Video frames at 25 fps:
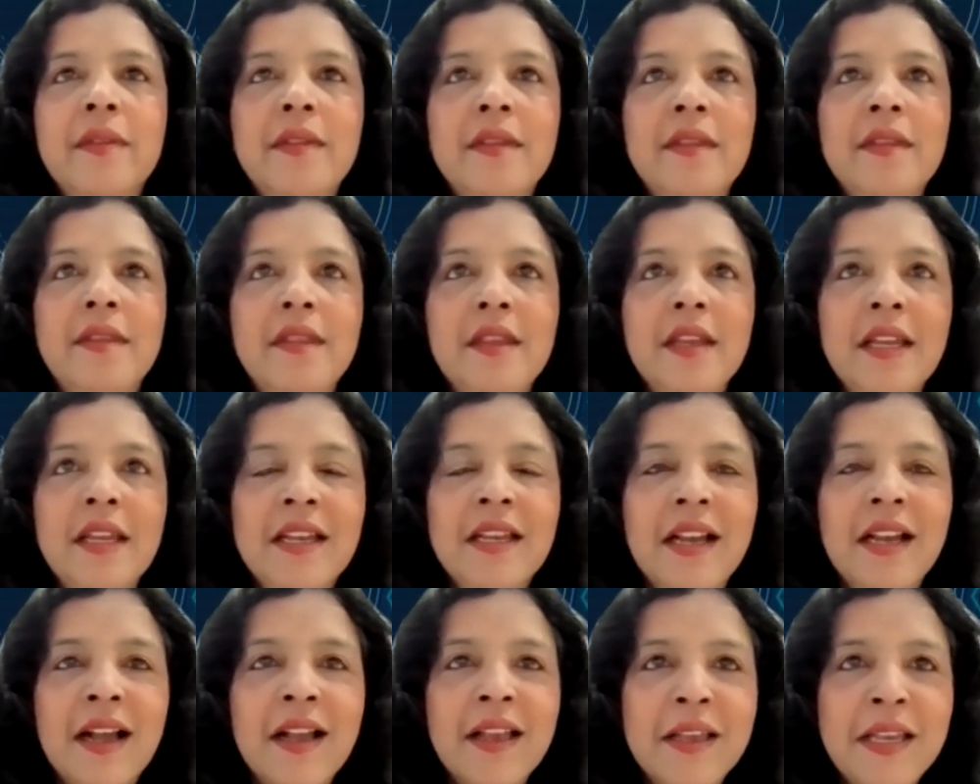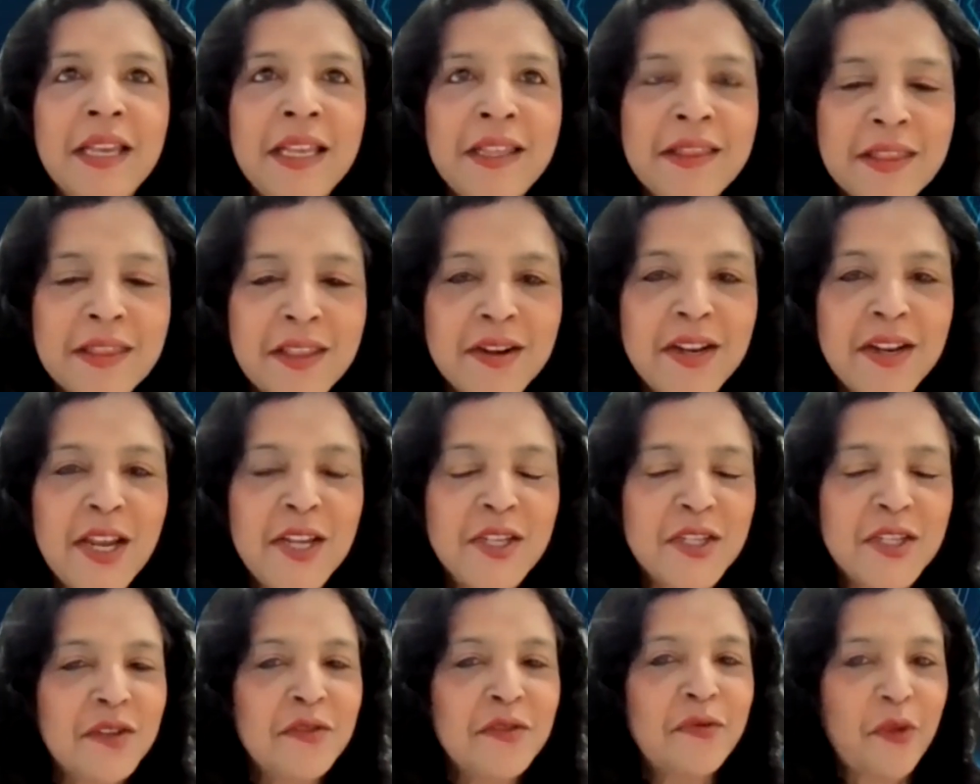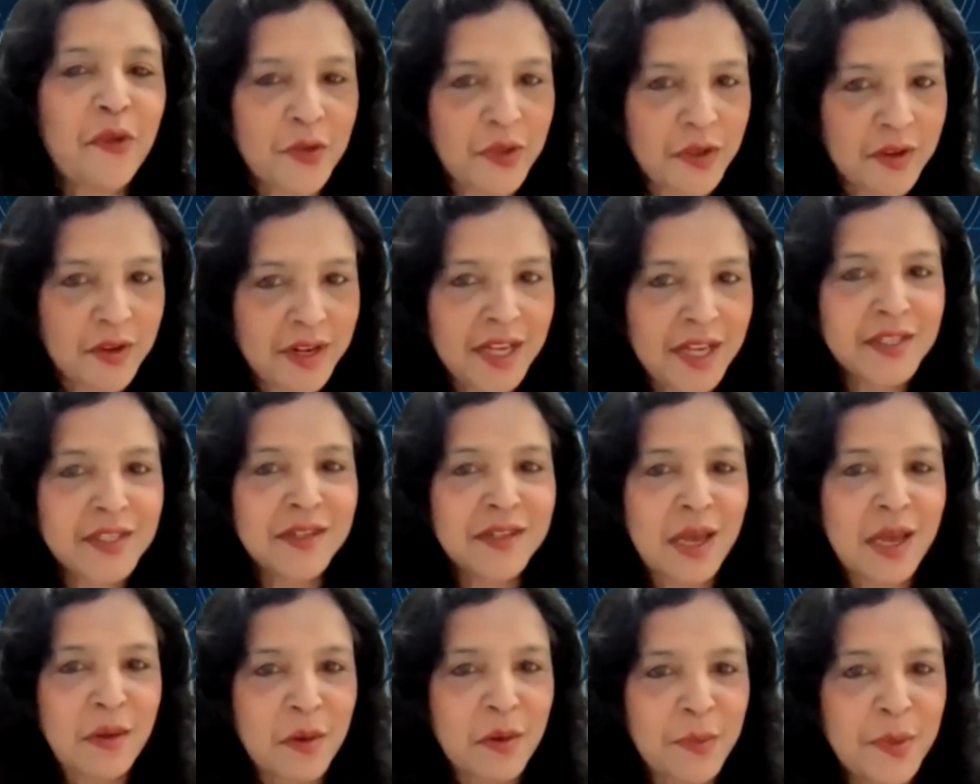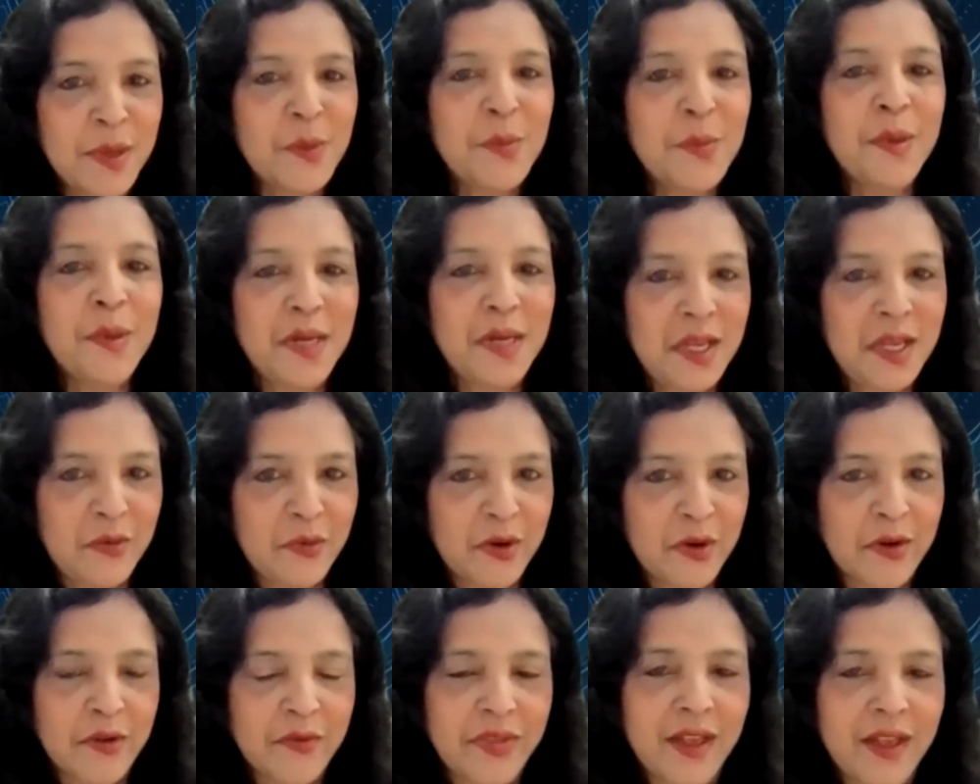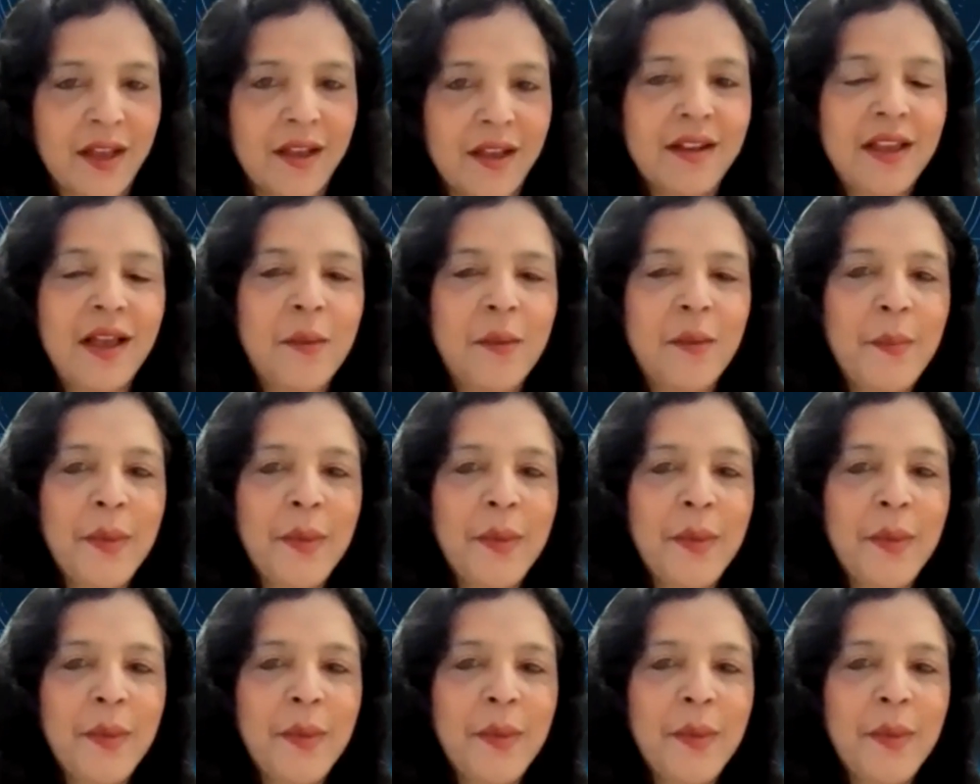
in the region, for the region, I'm a big believer of that.